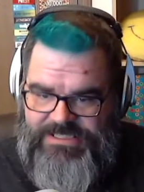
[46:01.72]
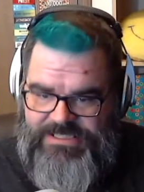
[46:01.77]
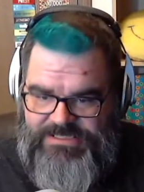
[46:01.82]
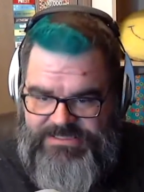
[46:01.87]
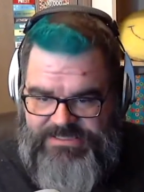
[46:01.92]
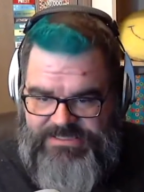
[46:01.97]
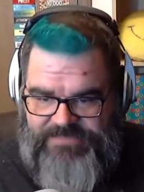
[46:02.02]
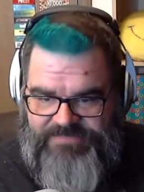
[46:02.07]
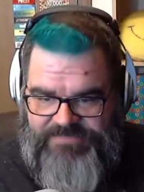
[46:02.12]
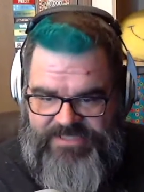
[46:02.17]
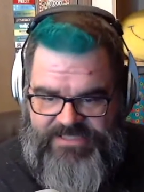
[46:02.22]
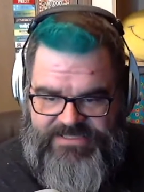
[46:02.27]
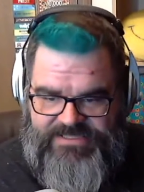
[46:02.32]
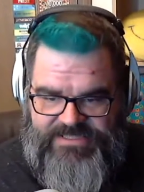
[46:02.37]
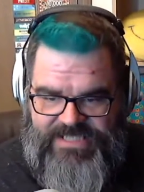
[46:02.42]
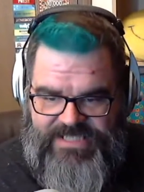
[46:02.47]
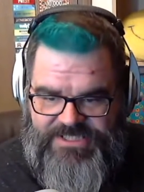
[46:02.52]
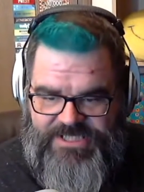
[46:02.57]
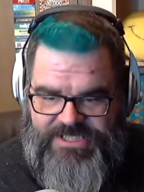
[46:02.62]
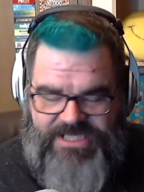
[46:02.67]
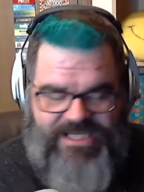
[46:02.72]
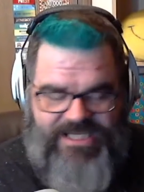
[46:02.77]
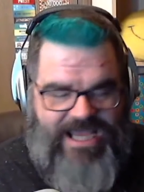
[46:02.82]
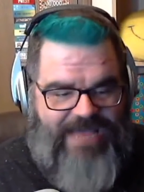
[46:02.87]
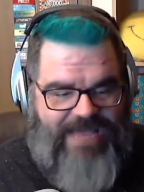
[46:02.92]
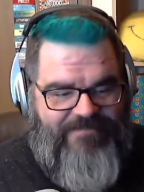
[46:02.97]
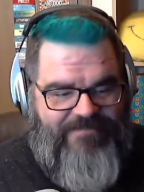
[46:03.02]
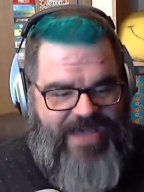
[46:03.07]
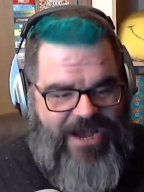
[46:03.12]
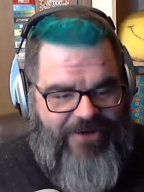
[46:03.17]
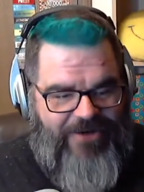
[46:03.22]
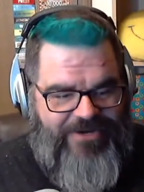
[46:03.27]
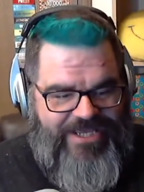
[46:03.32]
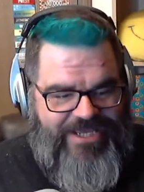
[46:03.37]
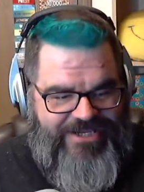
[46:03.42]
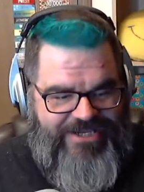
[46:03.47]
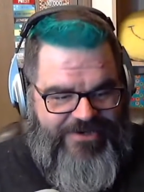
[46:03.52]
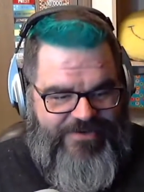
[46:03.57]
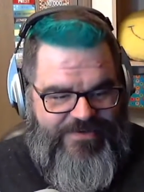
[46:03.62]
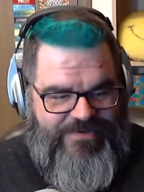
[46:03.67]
TPCHID, I'm outing you,